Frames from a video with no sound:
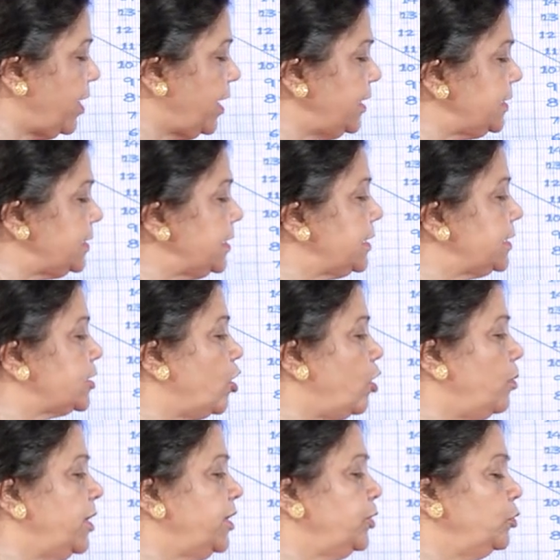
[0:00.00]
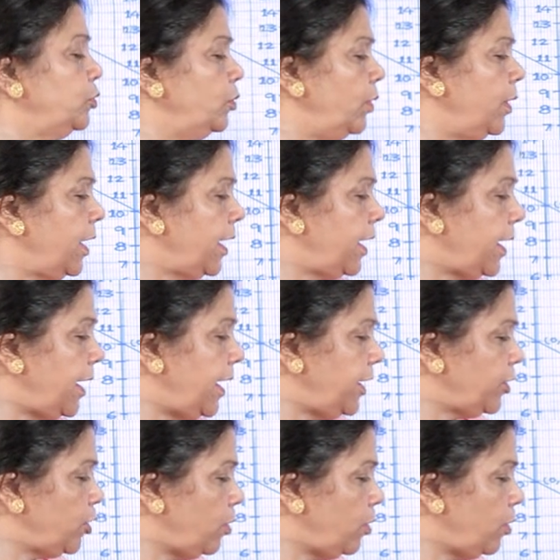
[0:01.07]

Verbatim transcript: 1 6 comma 2 8